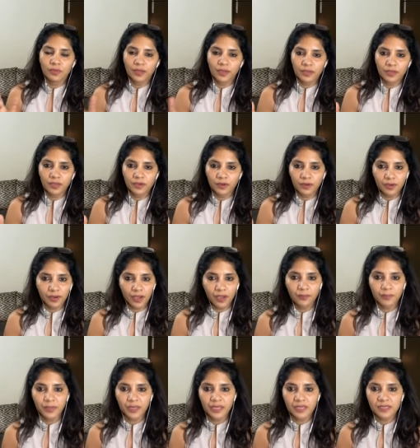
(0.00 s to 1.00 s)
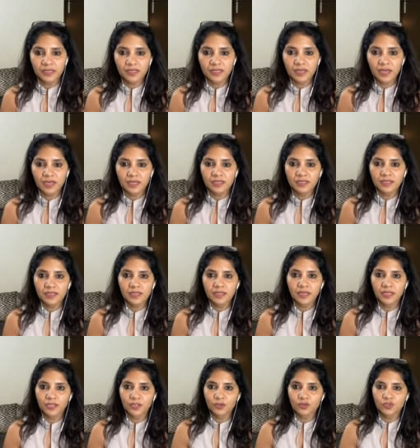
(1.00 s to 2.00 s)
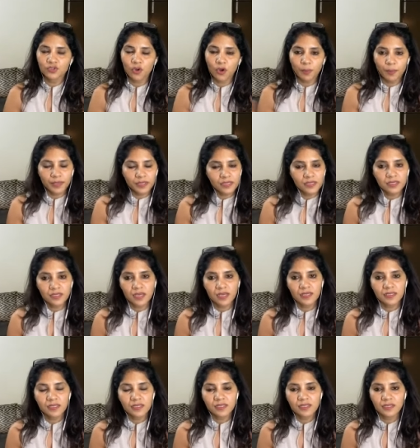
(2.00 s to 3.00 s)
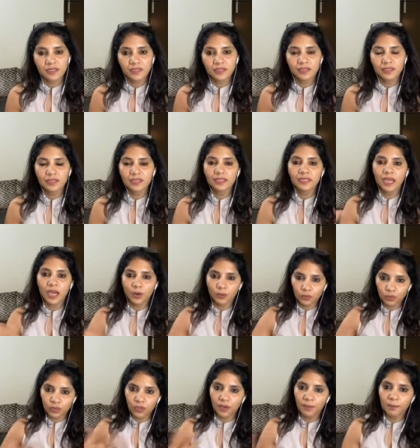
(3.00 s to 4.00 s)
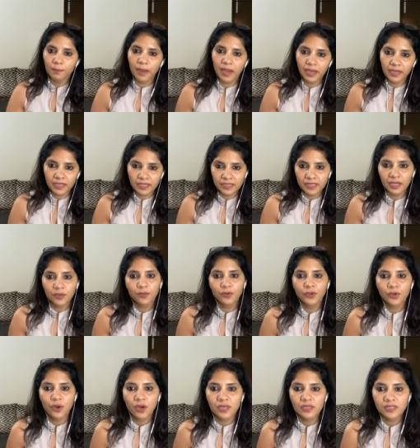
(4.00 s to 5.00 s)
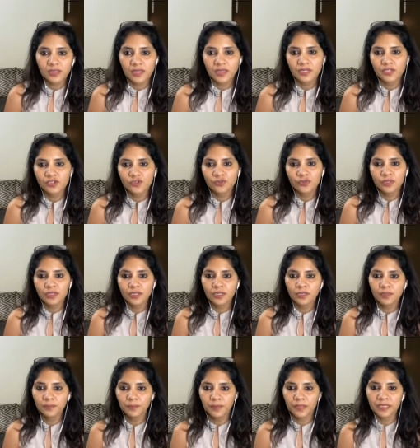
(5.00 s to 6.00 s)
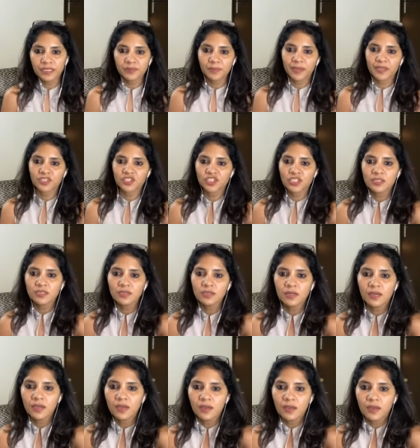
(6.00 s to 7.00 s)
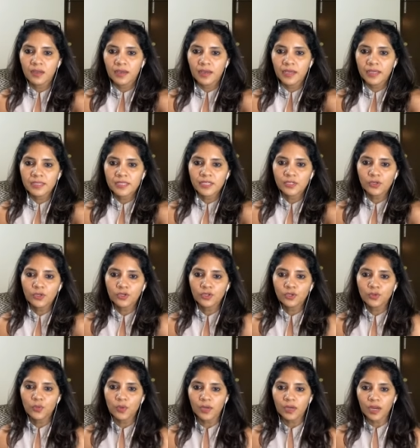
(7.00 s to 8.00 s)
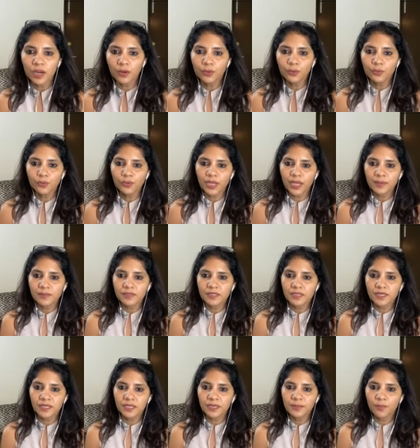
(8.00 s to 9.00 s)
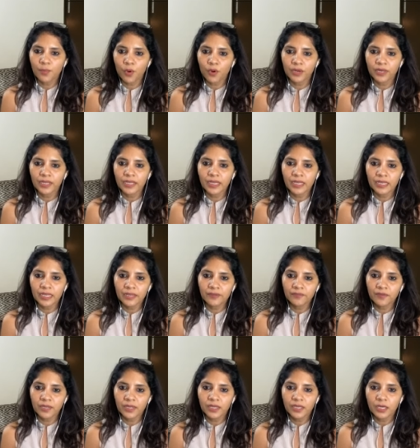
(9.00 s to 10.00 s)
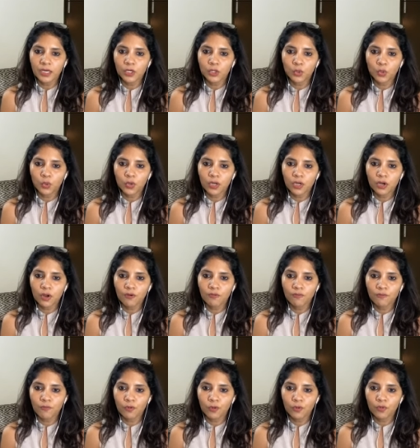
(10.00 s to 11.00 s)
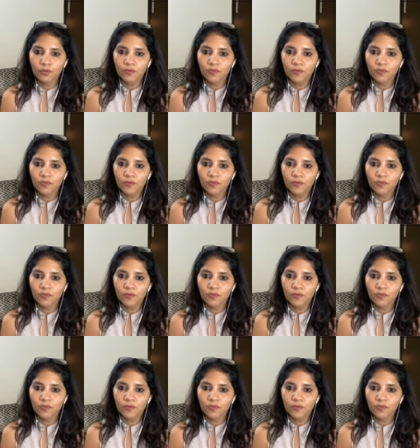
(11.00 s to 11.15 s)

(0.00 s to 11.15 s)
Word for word: you have been exercising and you stop exercising suddenly, how to come back? Is that what you're asking, Shruti? Please mention. Is it good to work out two times a day, morning and evening, a total of four to